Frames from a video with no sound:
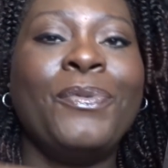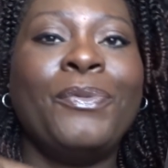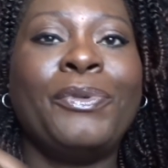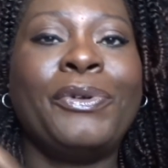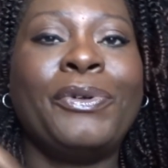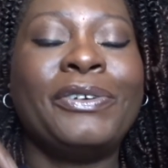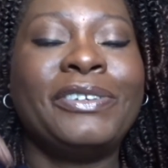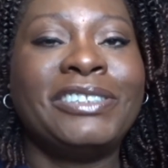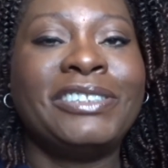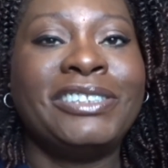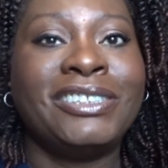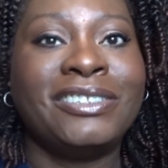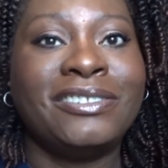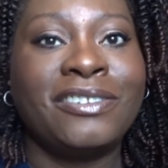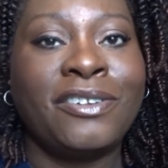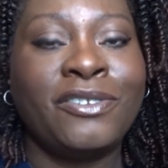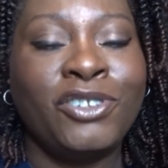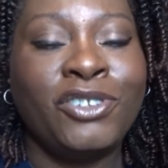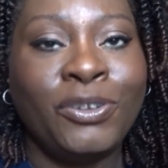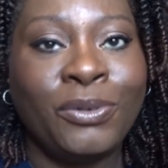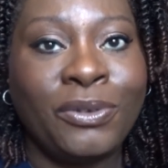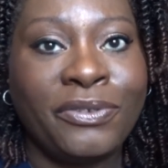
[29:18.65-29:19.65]
Whereas
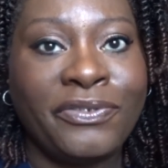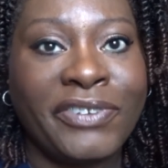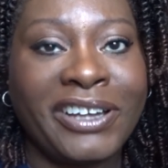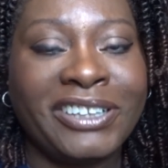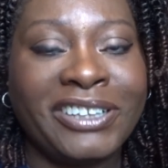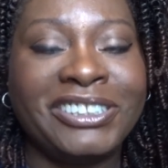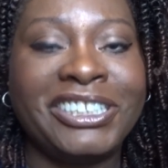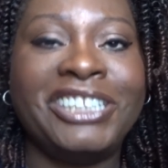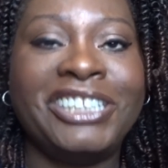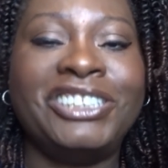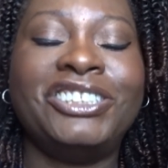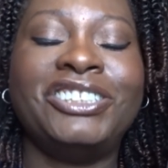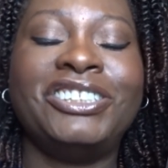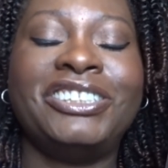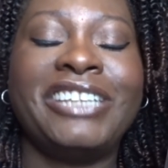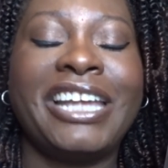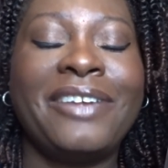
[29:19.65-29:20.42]
the newer foundations,